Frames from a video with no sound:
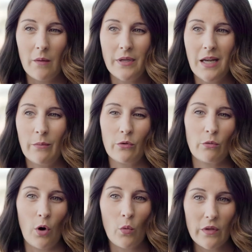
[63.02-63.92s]
being able to
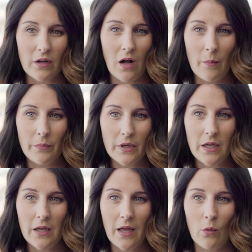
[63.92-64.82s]
grow with the
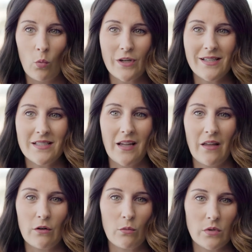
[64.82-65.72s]
company and working
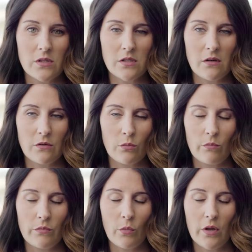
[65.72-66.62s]
together was
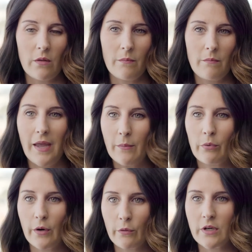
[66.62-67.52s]
one of the main
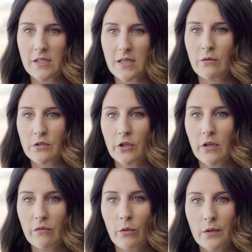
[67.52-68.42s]
priorities I was
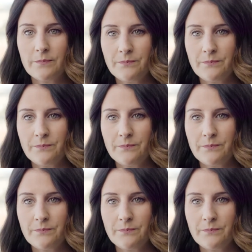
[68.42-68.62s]
looking for.